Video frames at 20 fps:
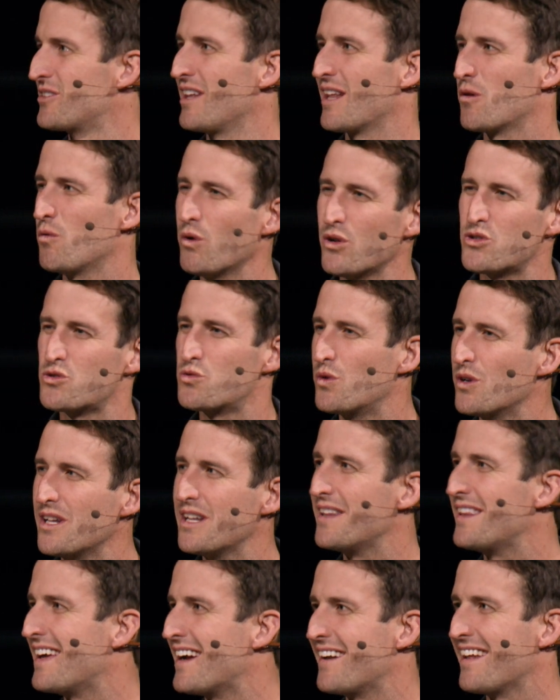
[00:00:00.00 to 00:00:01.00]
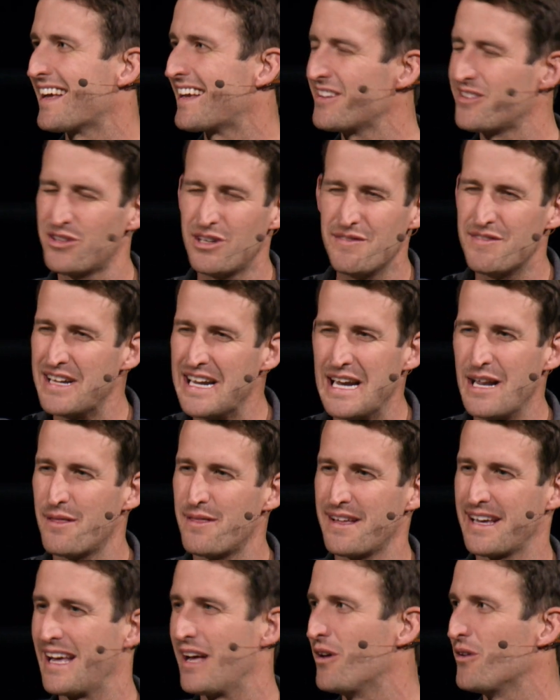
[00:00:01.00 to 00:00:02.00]
So, like, what's really there? Like, is there even
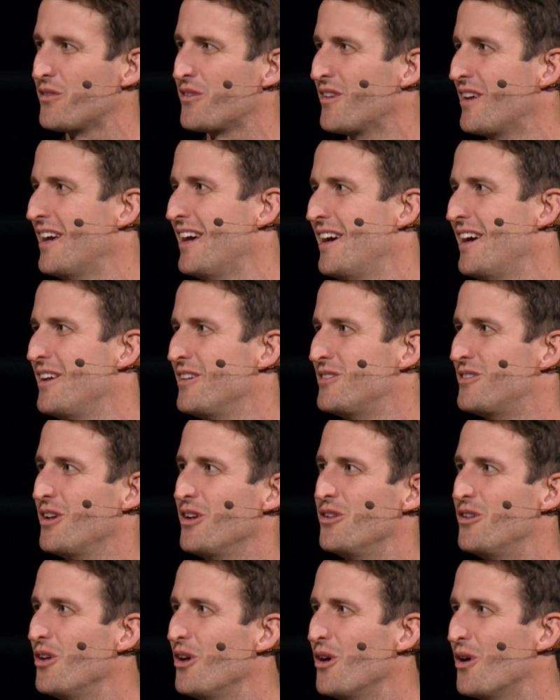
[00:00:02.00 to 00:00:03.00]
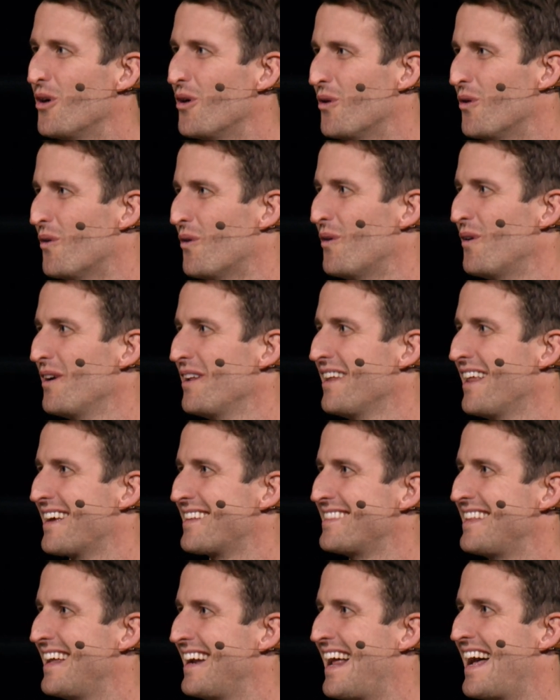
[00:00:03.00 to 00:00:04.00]
anything else to do,
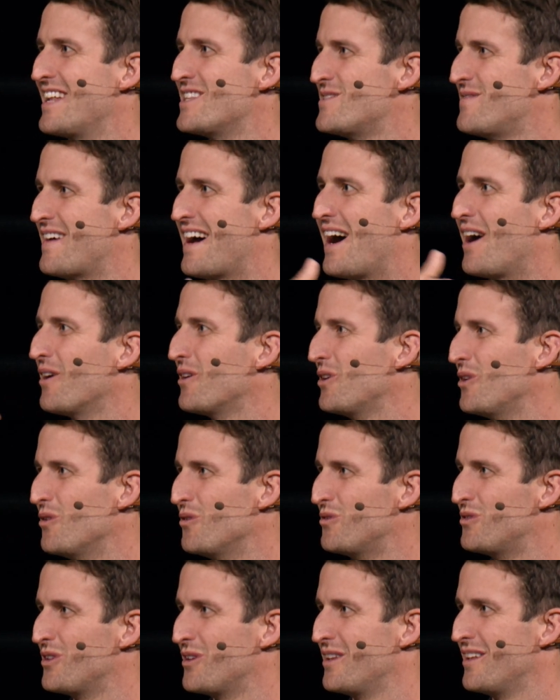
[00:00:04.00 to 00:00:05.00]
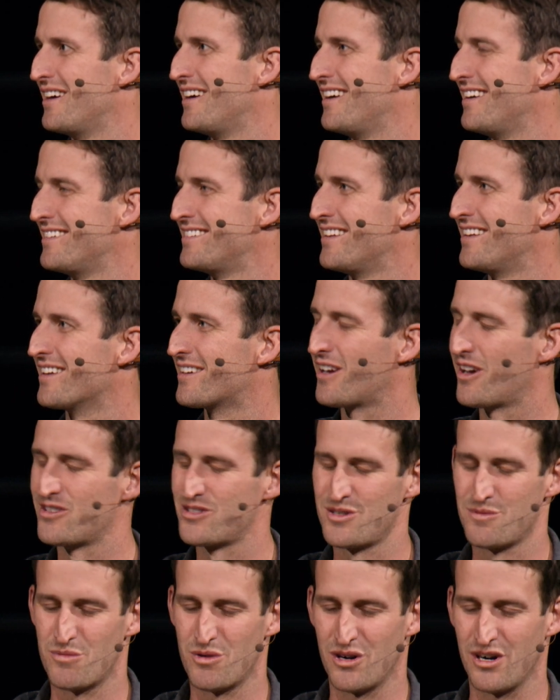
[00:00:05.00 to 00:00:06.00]
like, that adds value to the
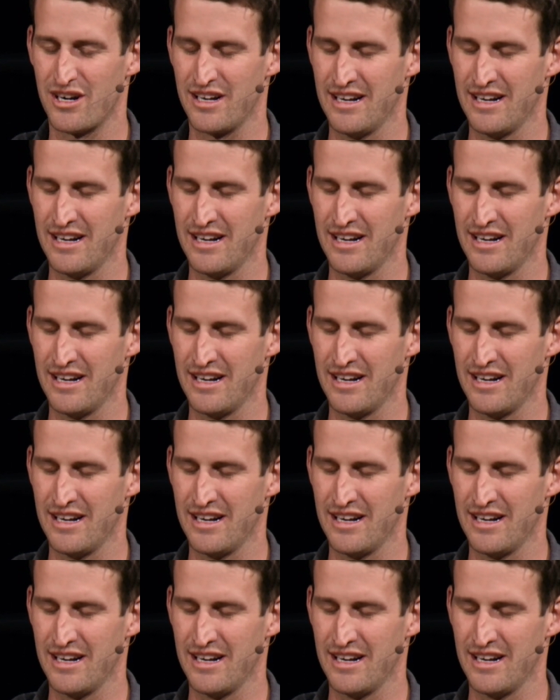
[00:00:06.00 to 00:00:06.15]
customer?